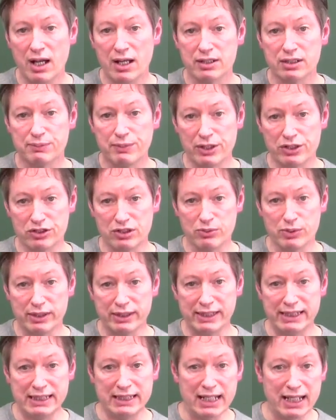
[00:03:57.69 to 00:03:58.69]
especially
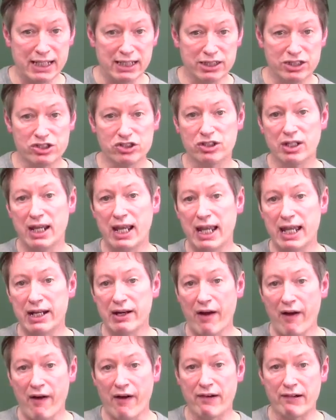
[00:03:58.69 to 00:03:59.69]
with TH
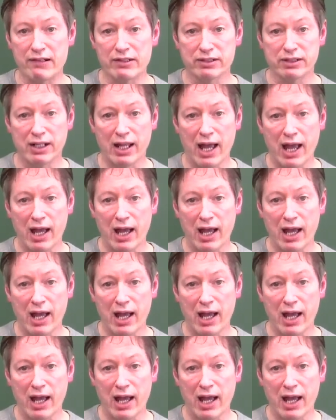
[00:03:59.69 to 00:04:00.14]
and R's and